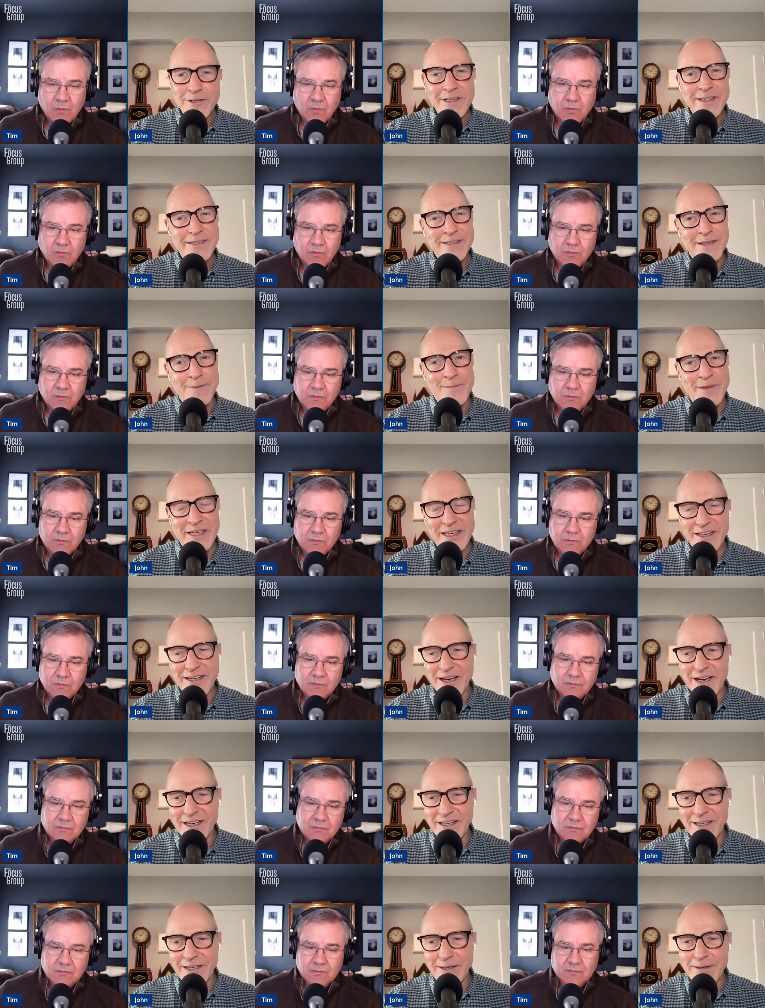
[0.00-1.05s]
Speaker 1: at something in
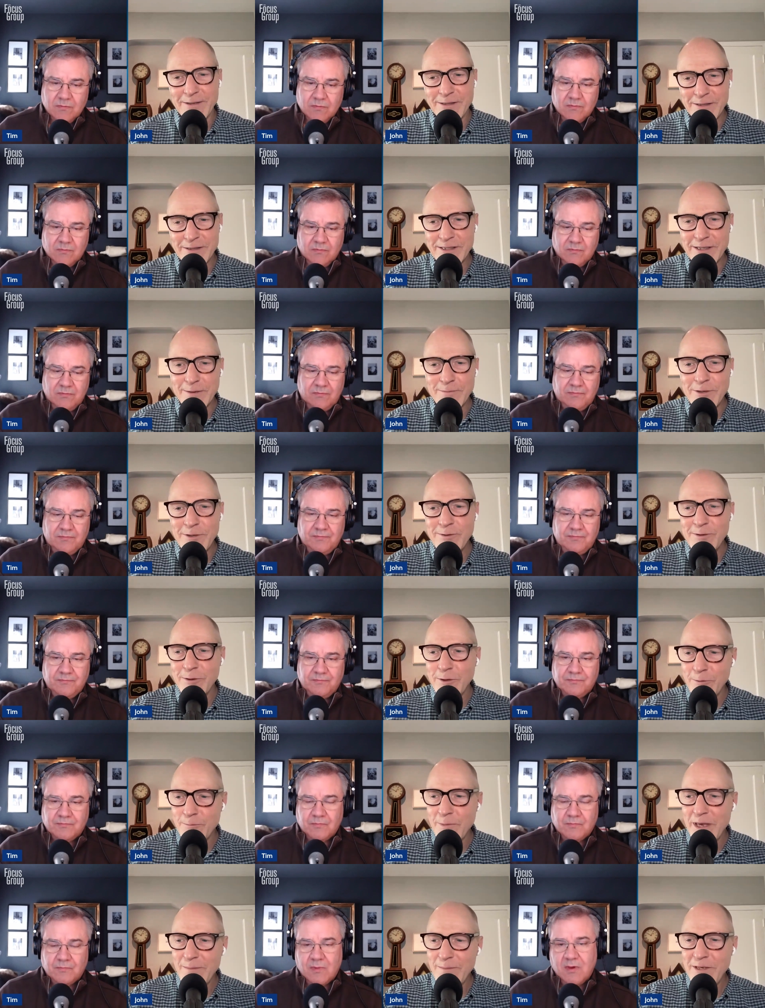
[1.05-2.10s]
hindsight, some, you,
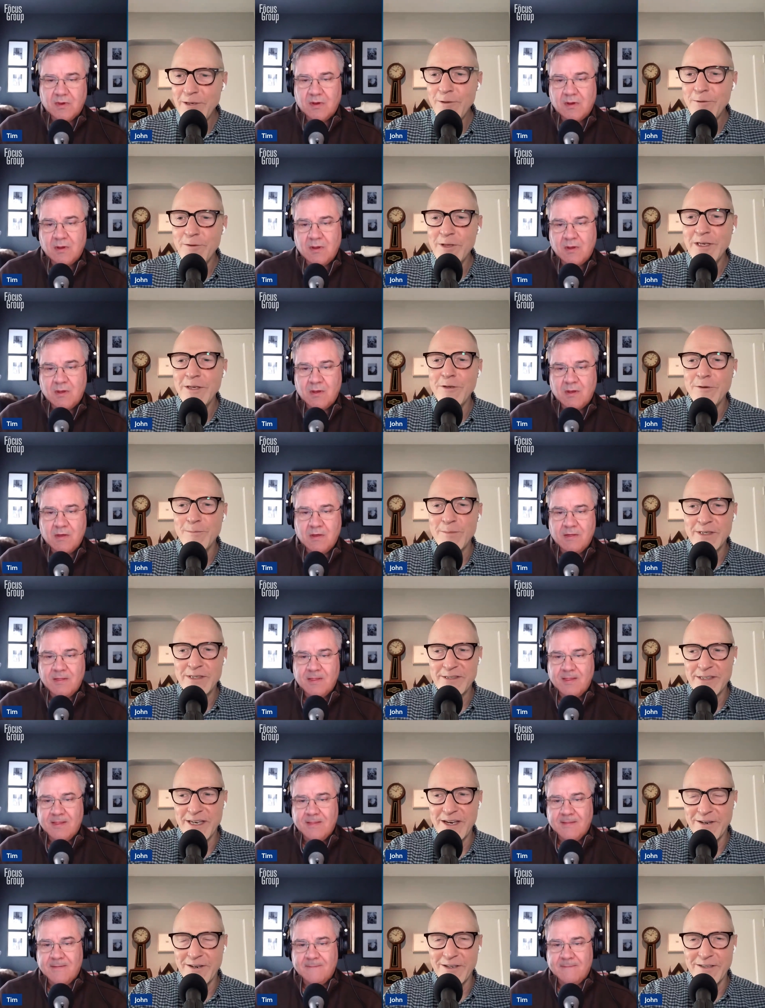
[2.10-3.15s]
you, maybe you think you missed
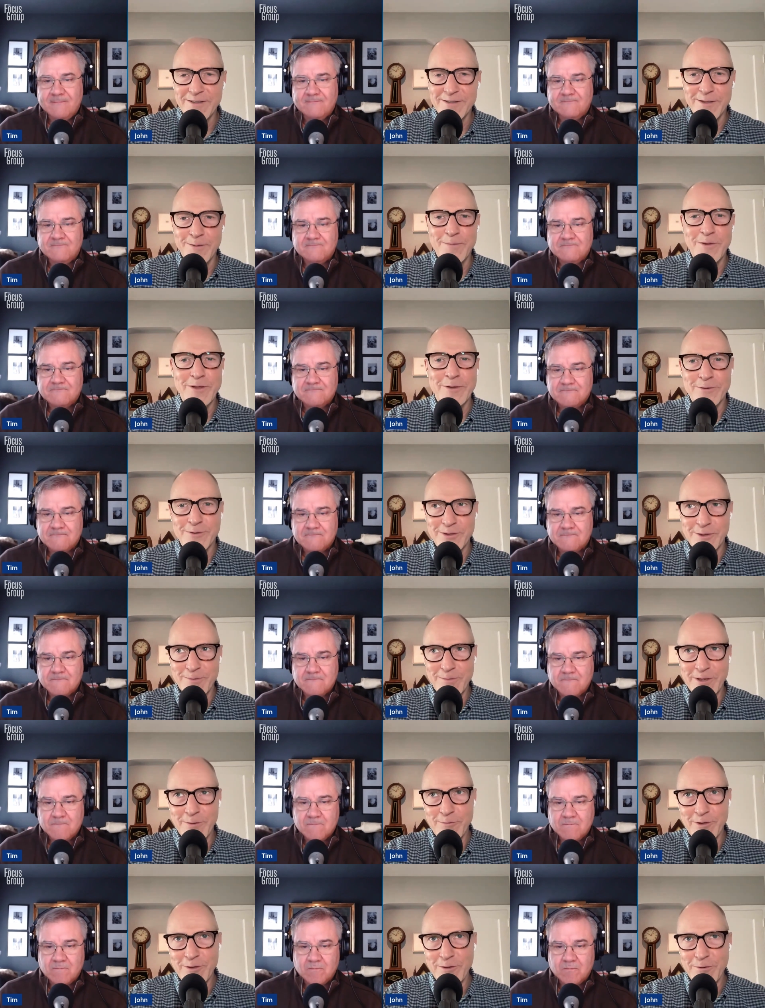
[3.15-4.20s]
out on something or
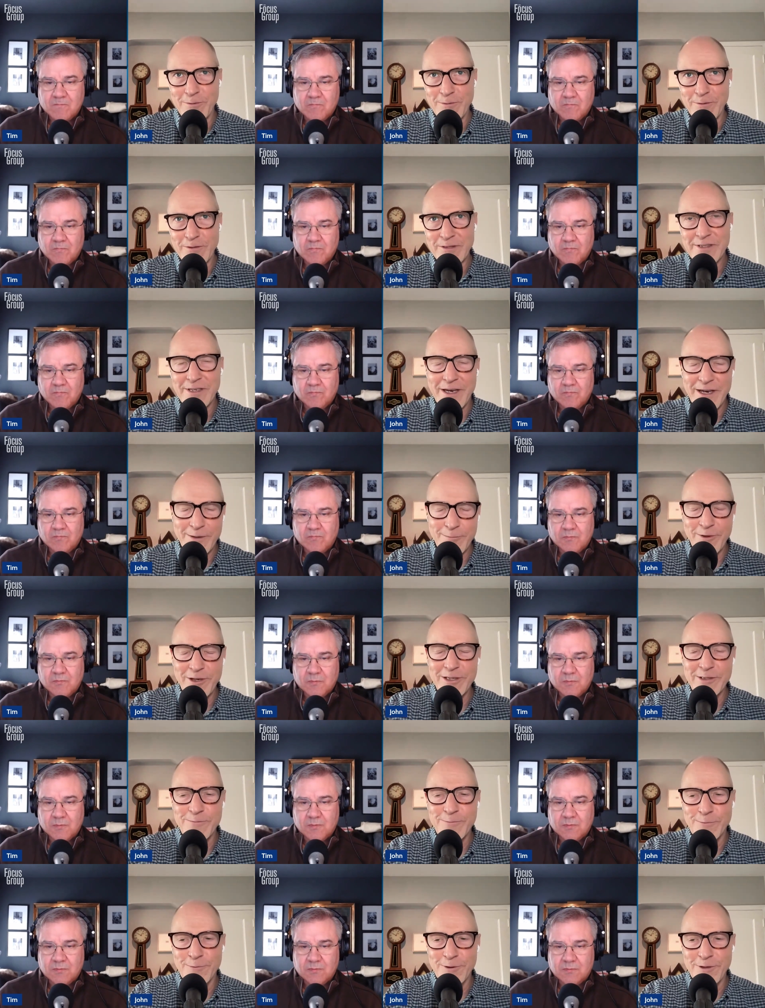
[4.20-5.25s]
something went
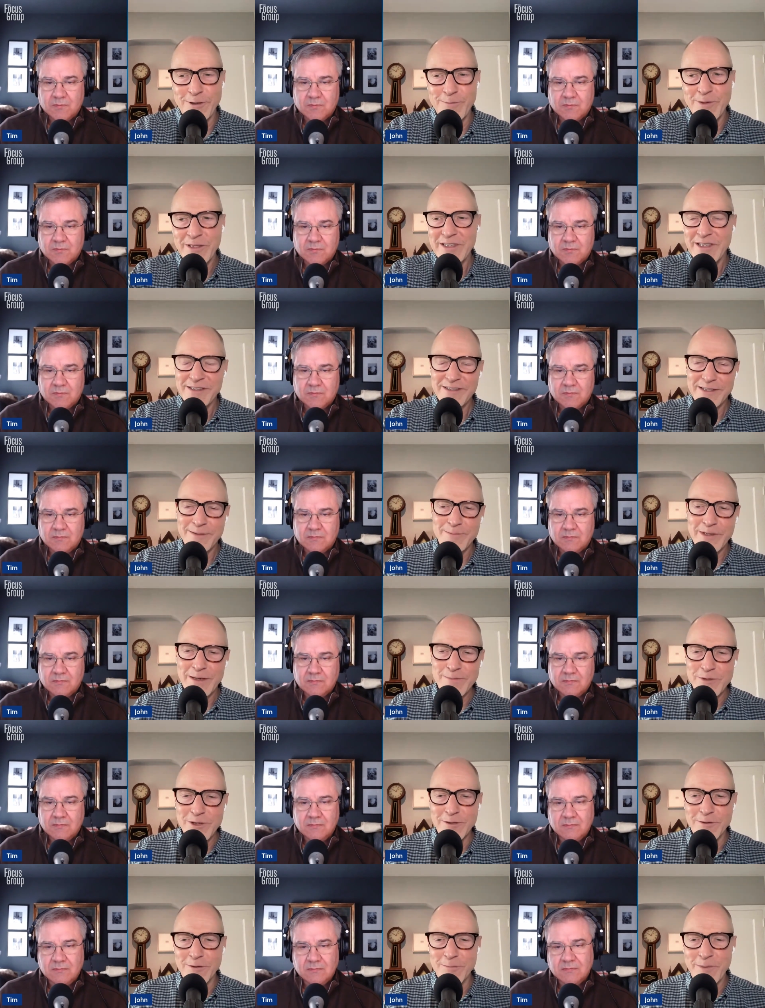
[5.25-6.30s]
sideways for you, but then
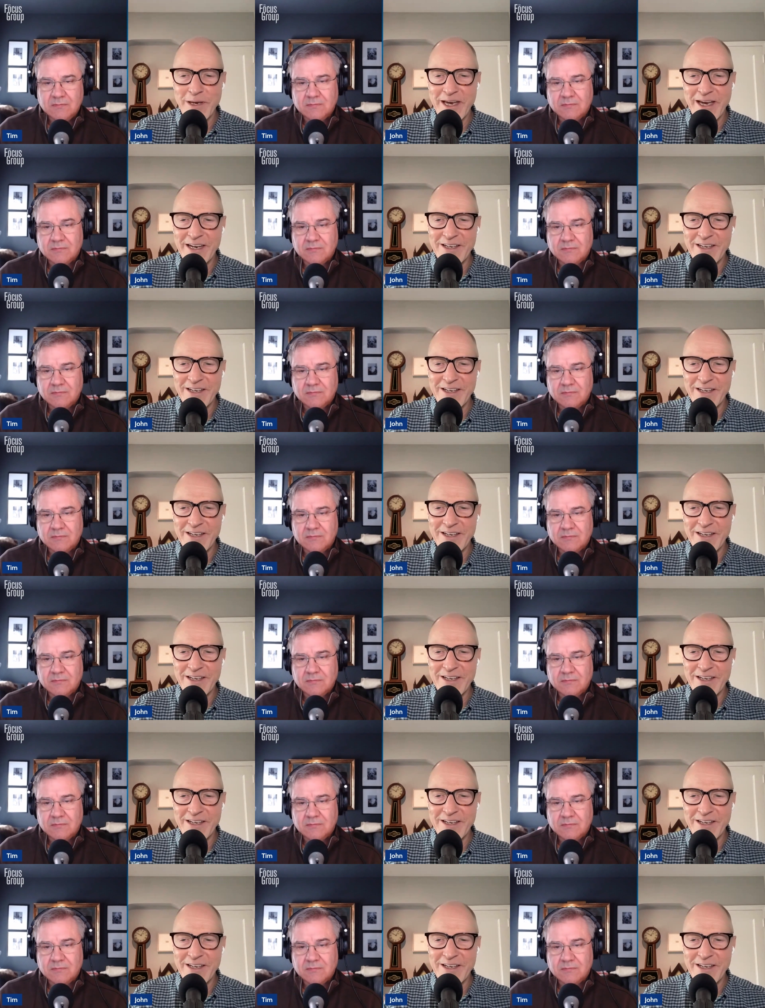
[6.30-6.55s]
sometimes you look back